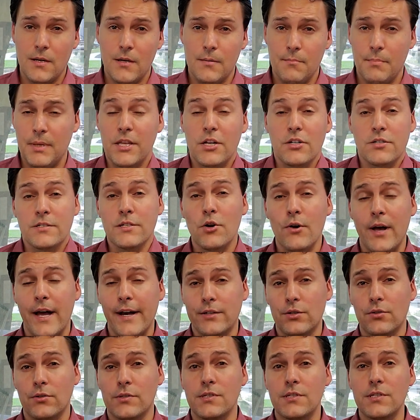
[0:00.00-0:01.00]
But there's no
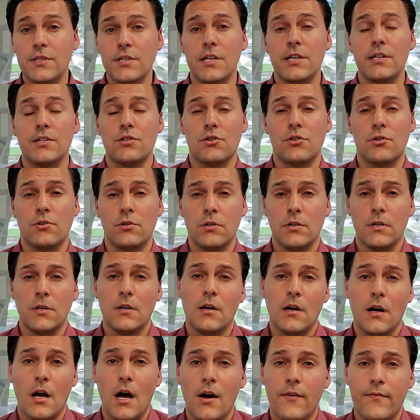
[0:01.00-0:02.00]
actual seizure
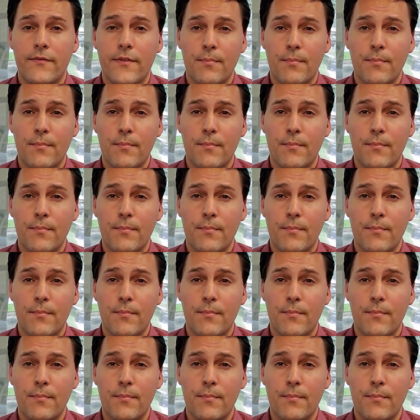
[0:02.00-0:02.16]
of the